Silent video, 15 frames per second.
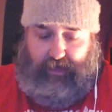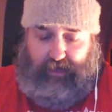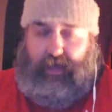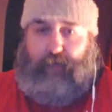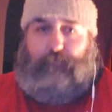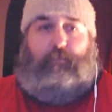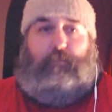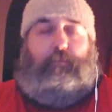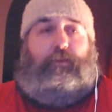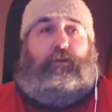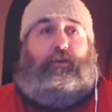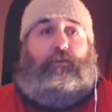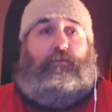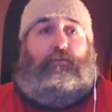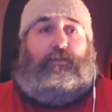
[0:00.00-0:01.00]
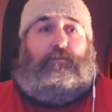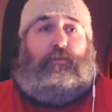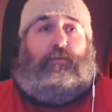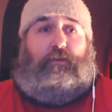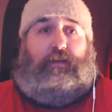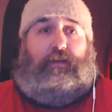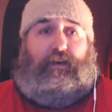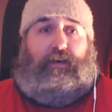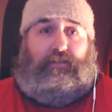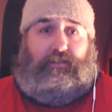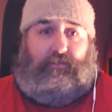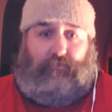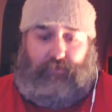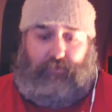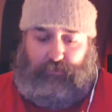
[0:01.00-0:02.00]
From the Gooners
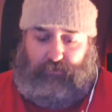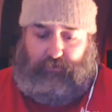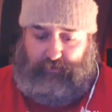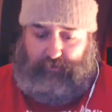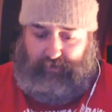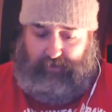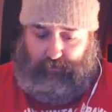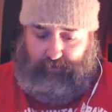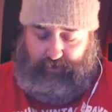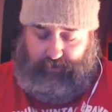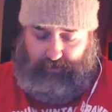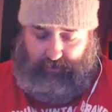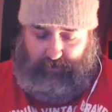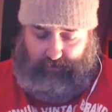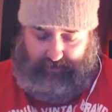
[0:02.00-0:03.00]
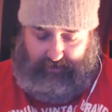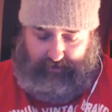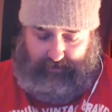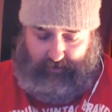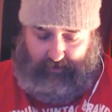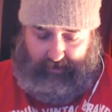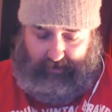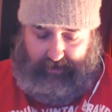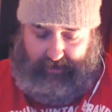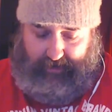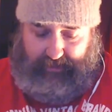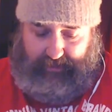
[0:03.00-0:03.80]
podcast, which used to be Gooners in the USA, Mike and Andy.